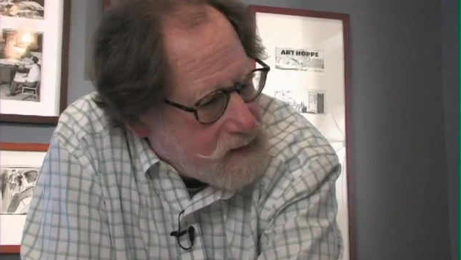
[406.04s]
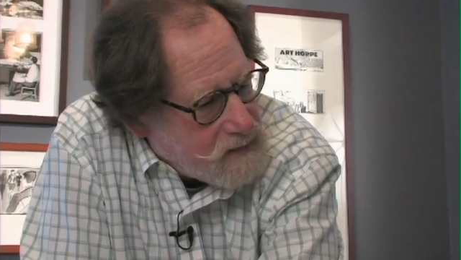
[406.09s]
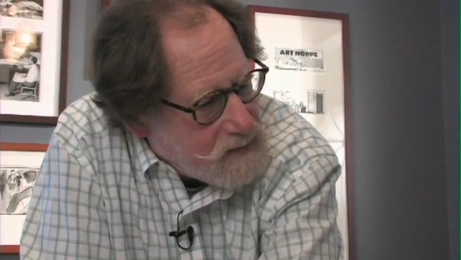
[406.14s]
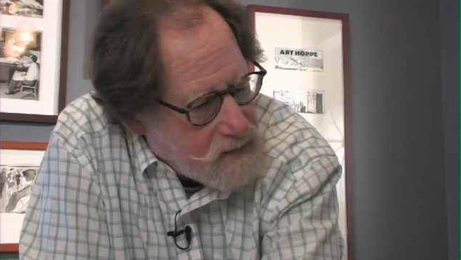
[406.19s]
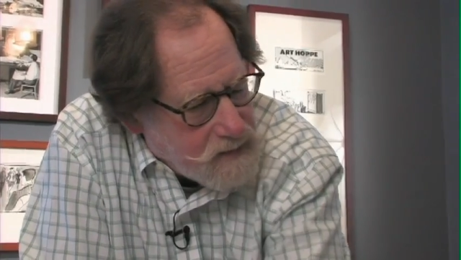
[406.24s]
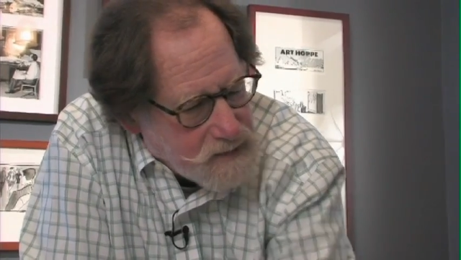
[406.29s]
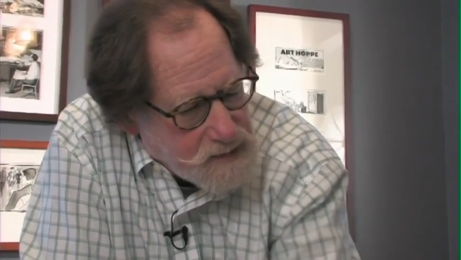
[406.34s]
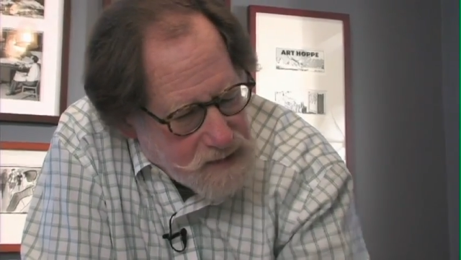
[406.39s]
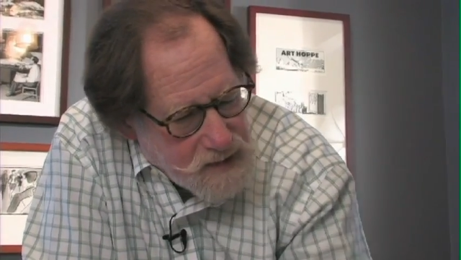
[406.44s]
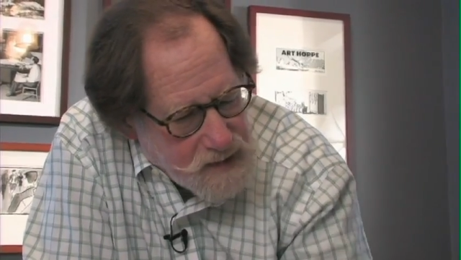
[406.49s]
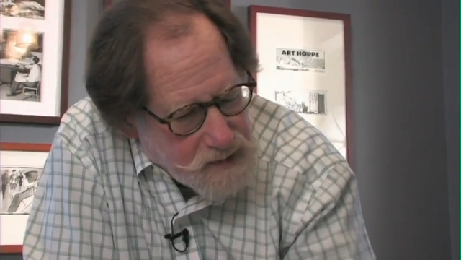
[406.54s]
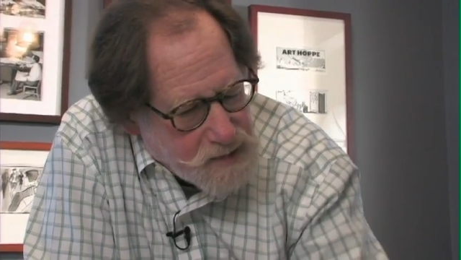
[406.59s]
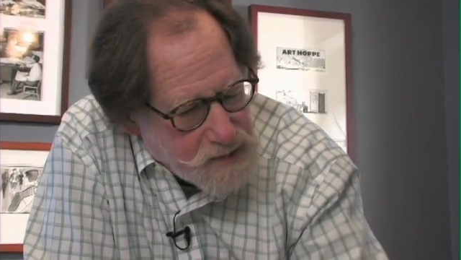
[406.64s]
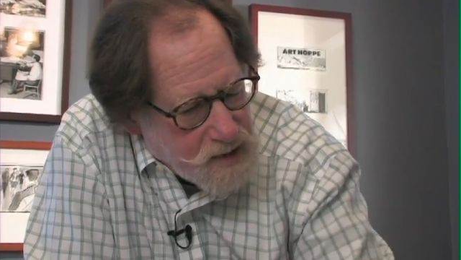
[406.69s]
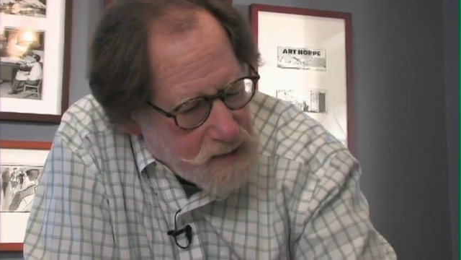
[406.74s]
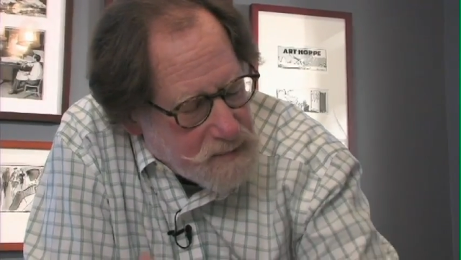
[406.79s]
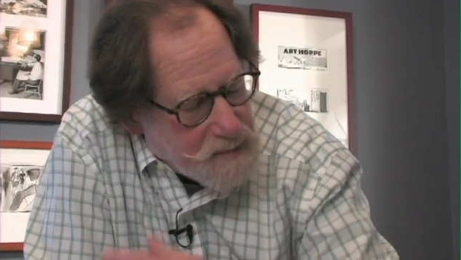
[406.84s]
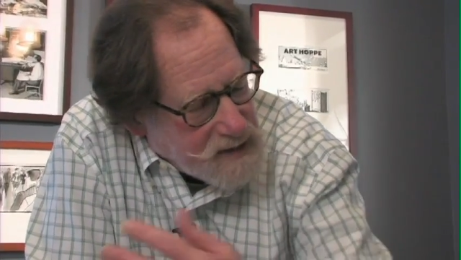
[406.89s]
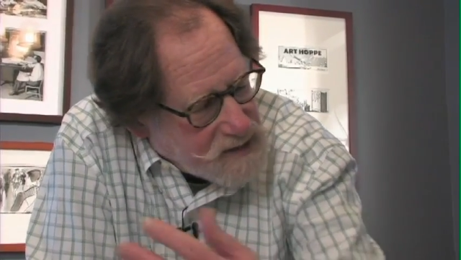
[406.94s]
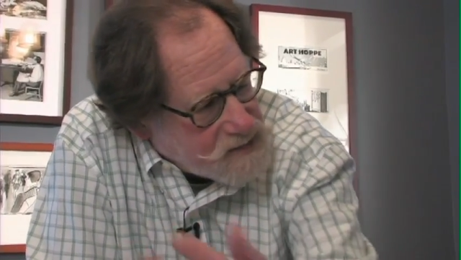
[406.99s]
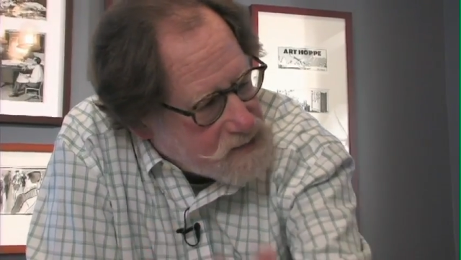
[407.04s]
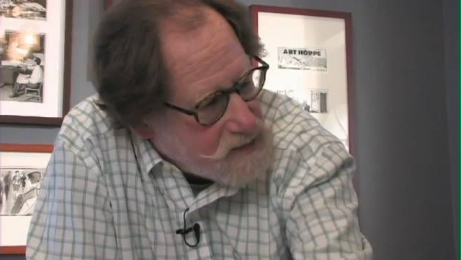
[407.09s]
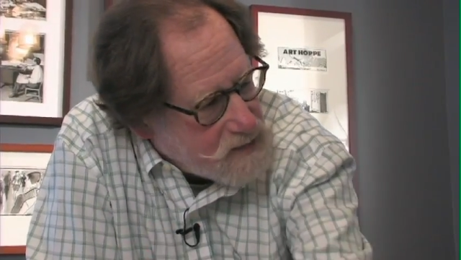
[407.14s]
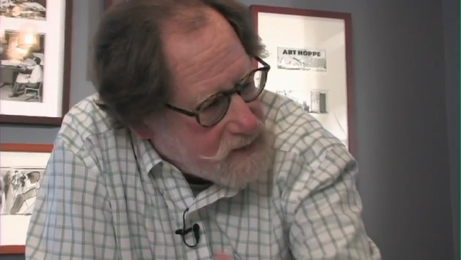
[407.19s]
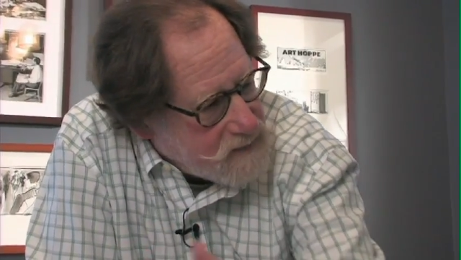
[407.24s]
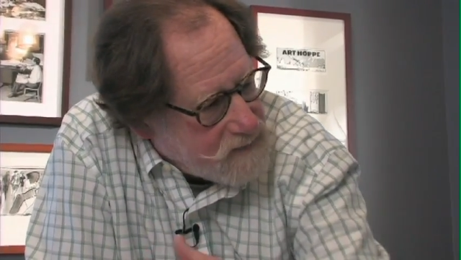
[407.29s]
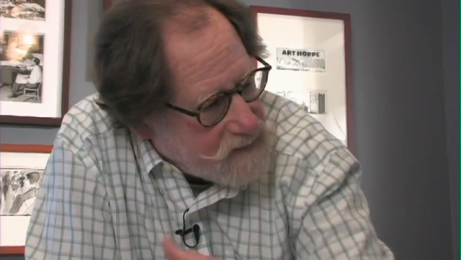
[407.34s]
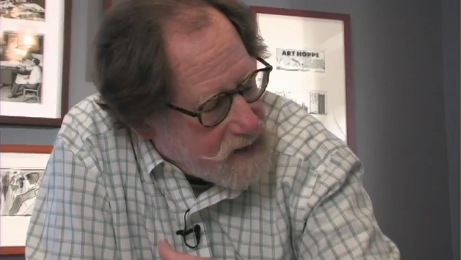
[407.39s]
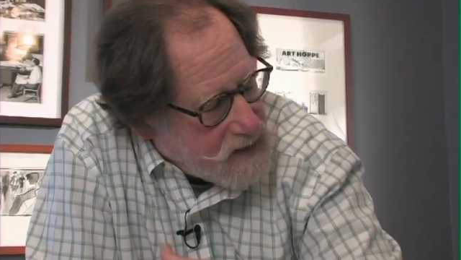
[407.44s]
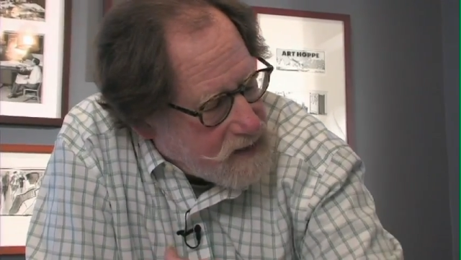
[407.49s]
there should be sort
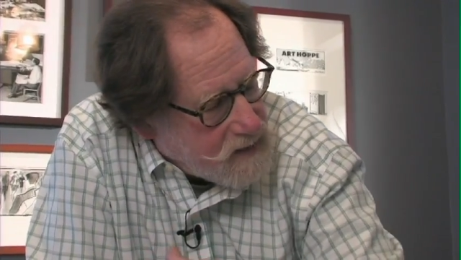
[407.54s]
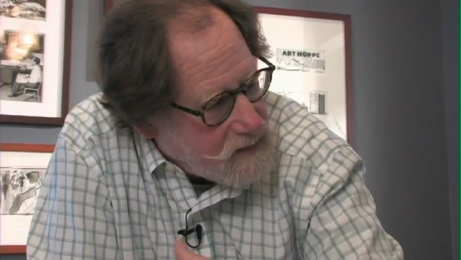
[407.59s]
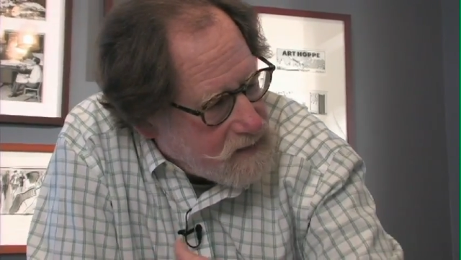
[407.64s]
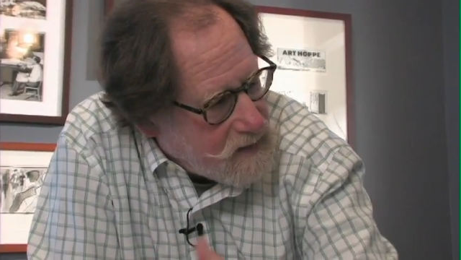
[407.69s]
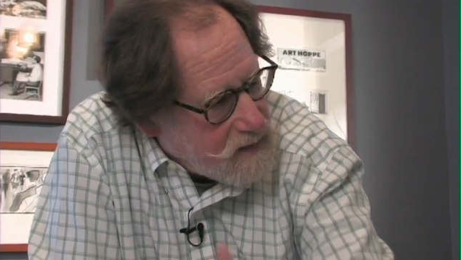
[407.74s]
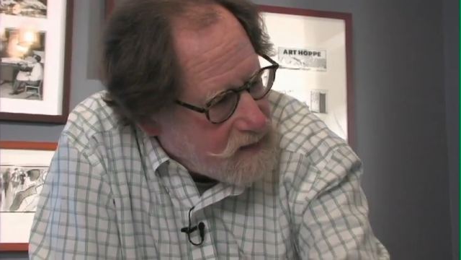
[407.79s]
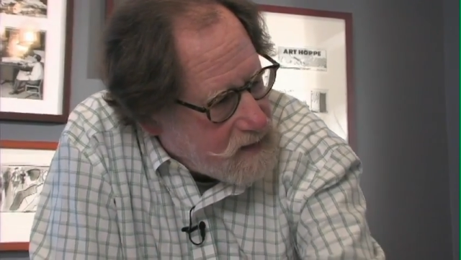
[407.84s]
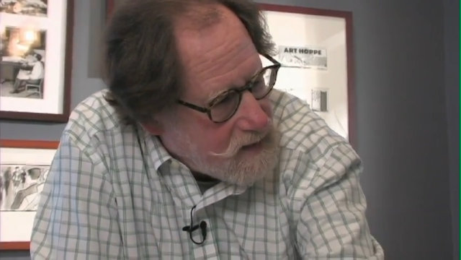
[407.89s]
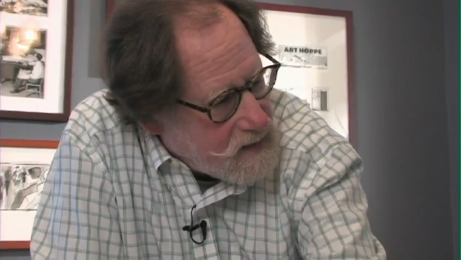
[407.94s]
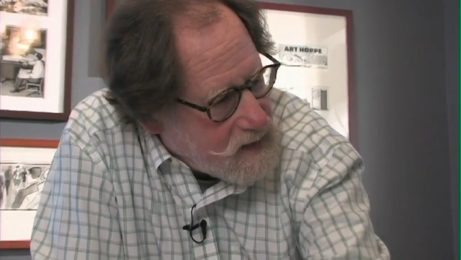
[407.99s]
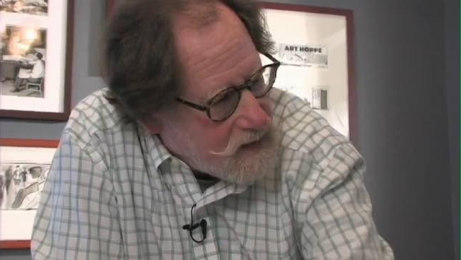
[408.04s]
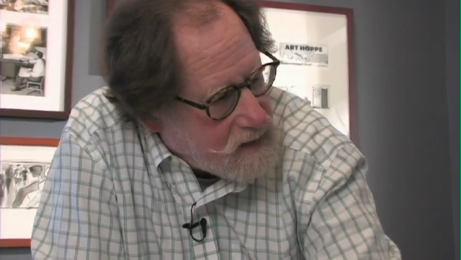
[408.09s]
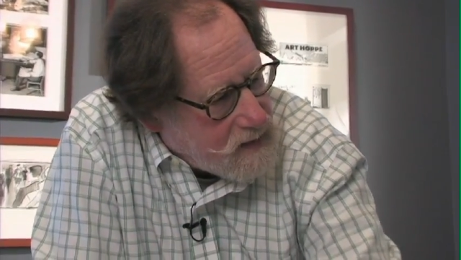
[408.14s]
of a